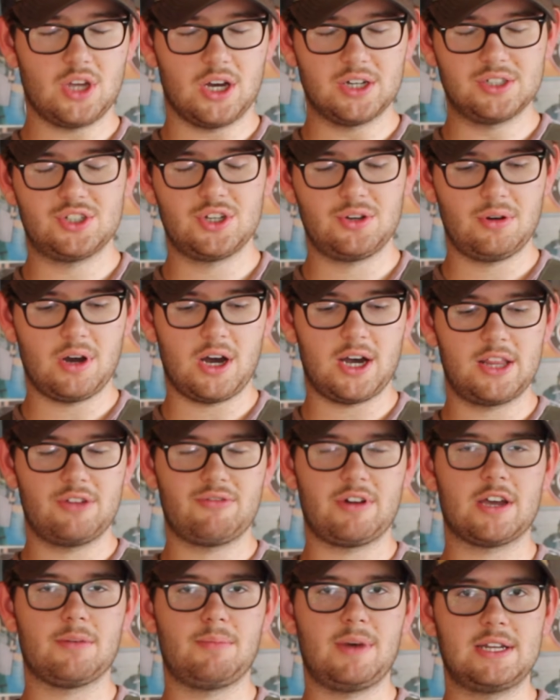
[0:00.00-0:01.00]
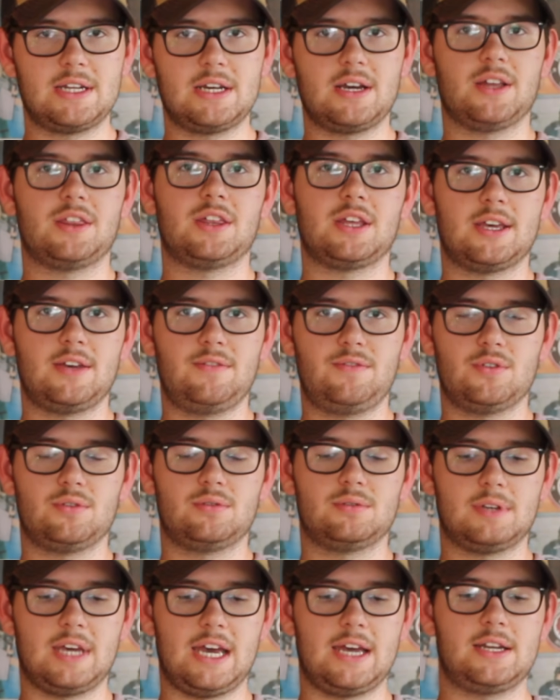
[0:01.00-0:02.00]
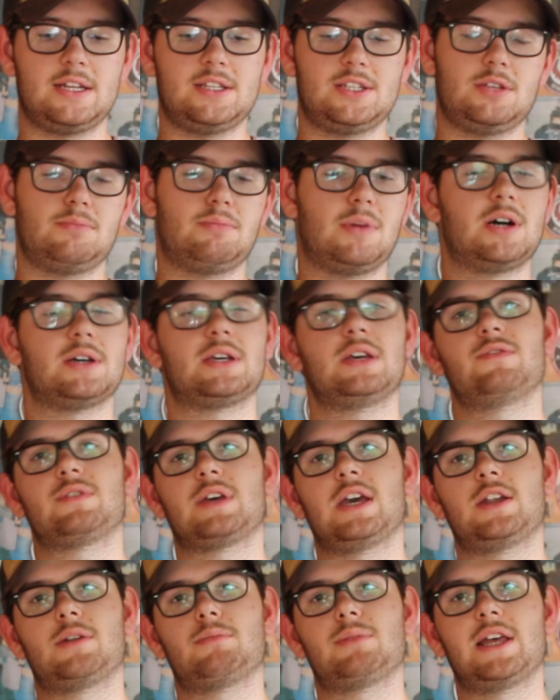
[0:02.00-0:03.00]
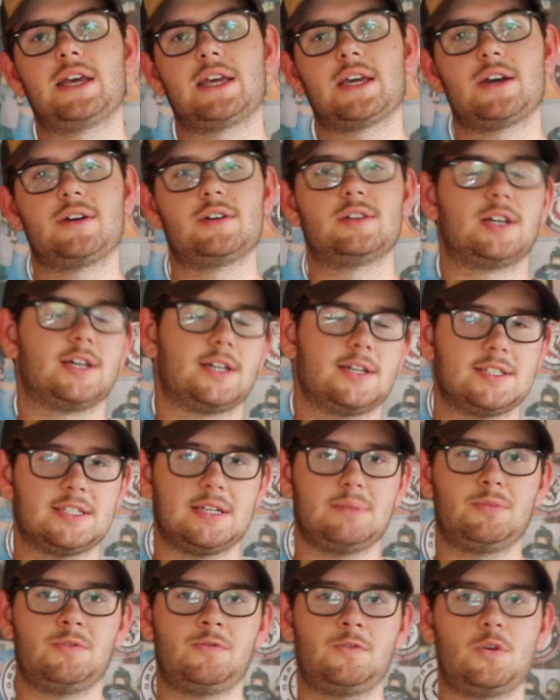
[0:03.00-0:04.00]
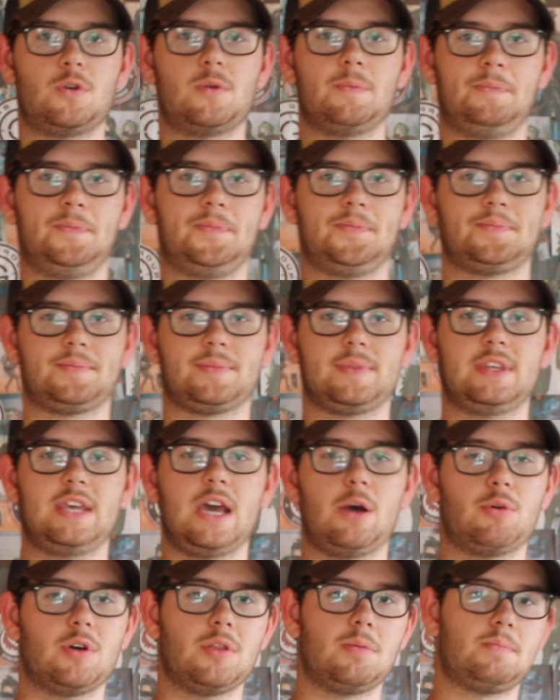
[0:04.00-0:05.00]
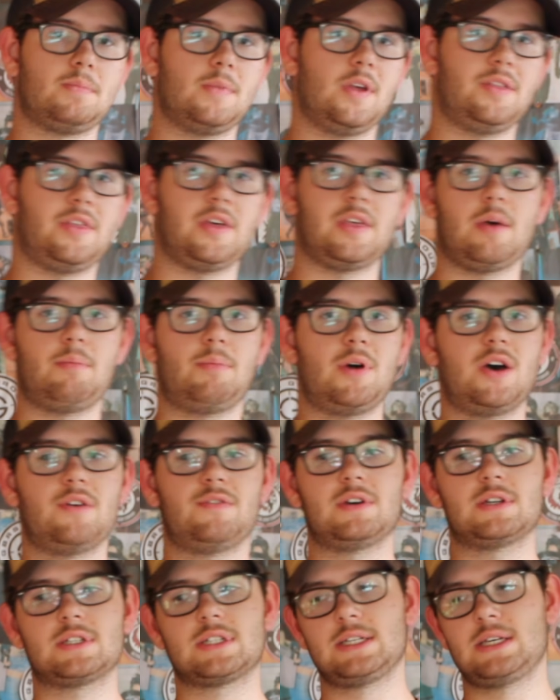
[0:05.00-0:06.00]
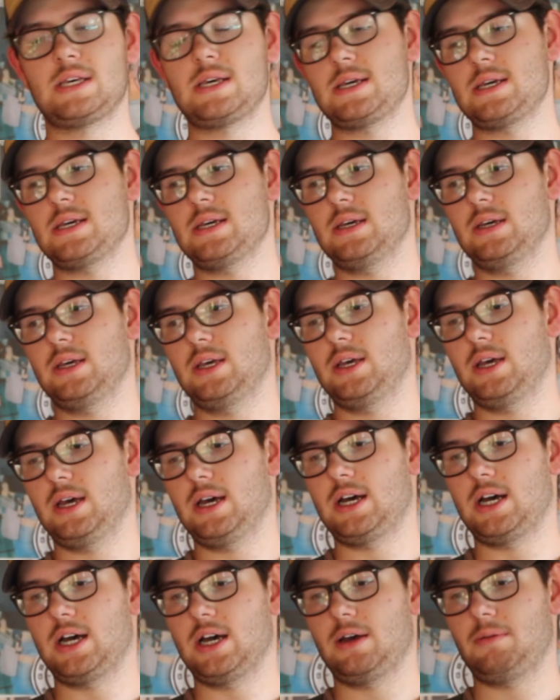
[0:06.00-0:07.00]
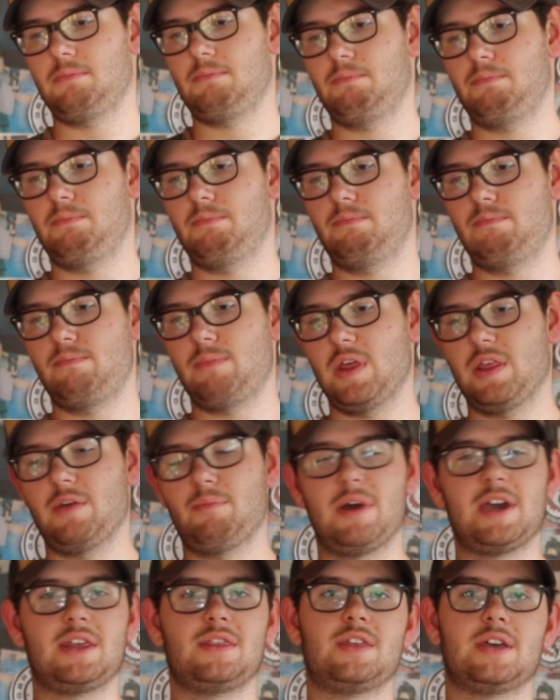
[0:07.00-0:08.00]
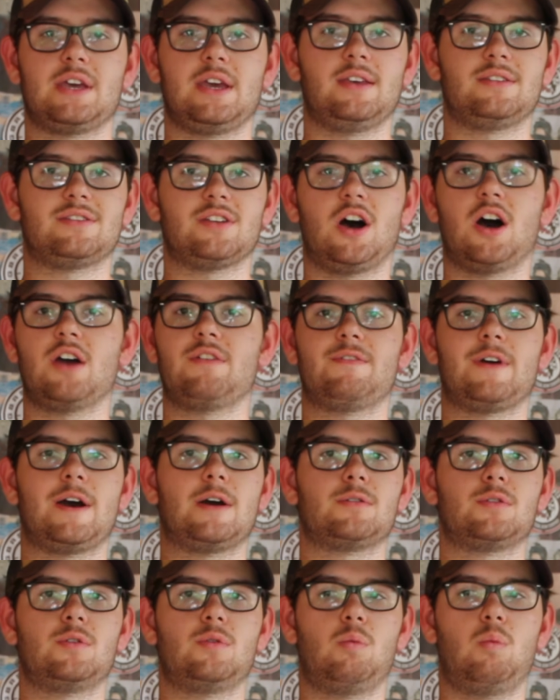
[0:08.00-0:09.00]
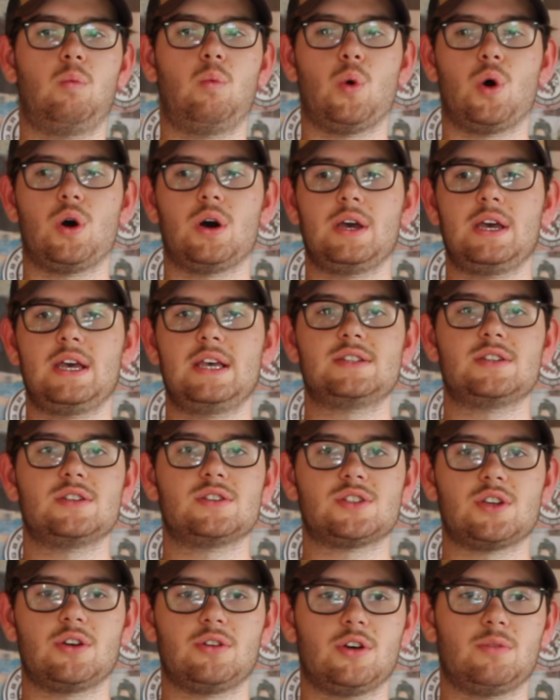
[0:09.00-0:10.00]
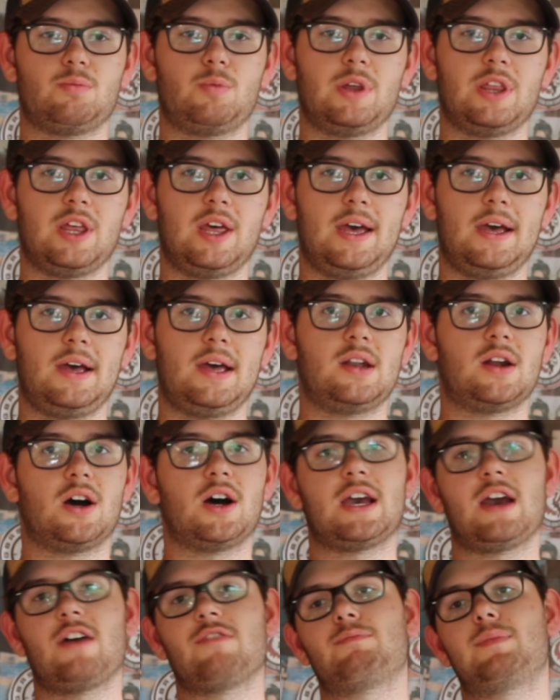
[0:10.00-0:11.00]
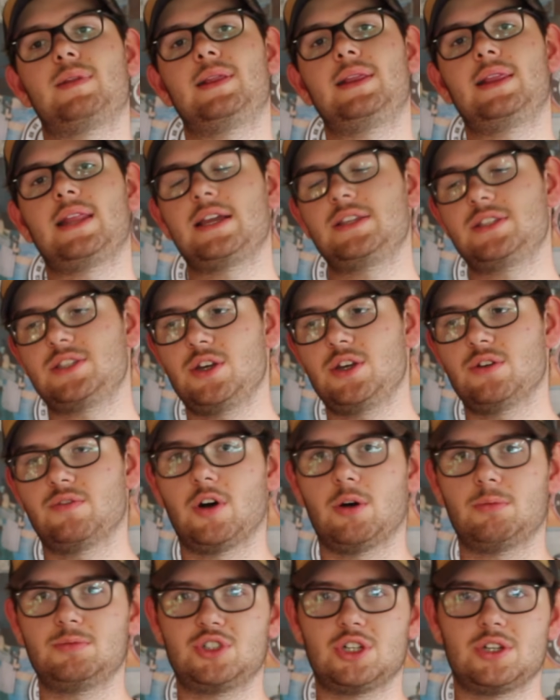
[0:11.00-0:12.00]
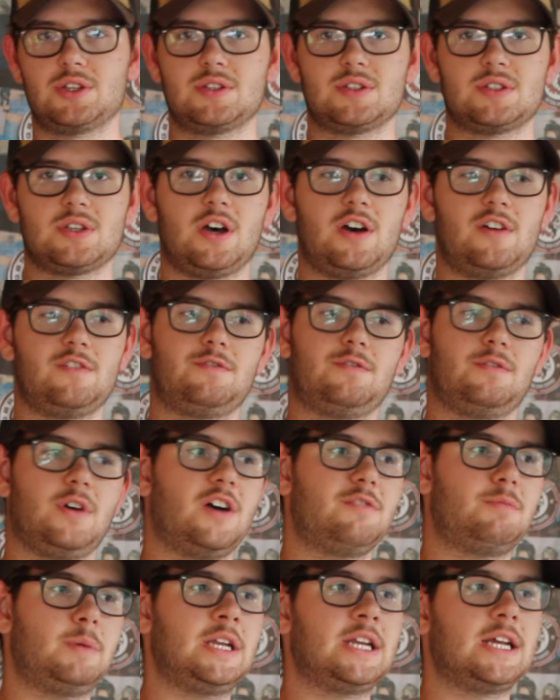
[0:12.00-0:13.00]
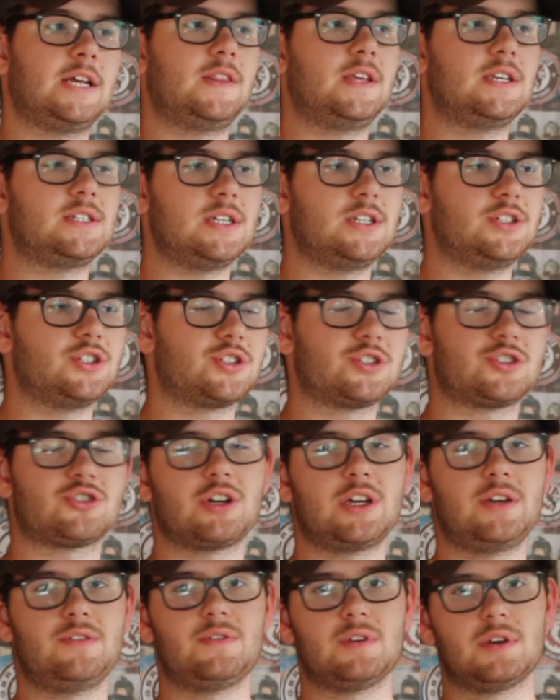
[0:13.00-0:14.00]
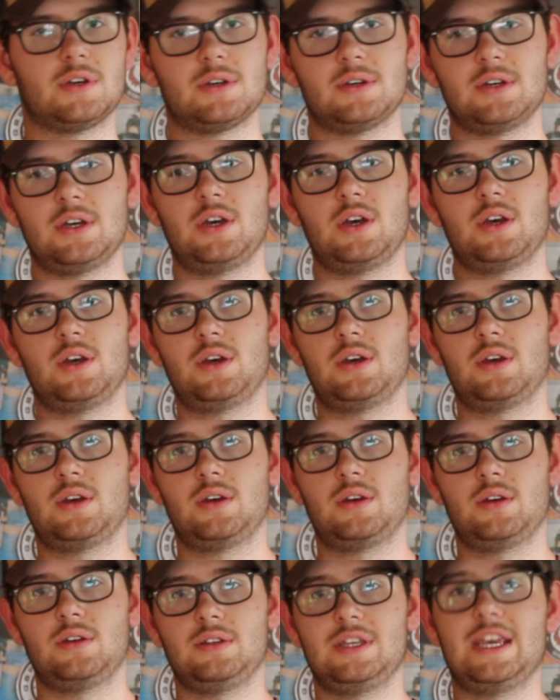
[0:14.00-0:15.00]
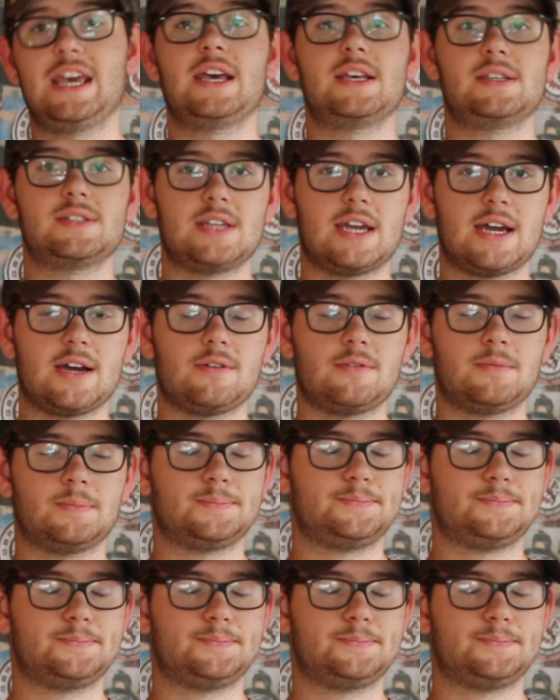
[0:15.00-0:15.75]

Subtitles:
do highly recommend it. I think if you're getting into the market for getting a plate carrier, like I said before, get one. I think they're perfect. But the main thing is I found what isn't so good with it, and I have plenty of options. I've been in this industry for years now,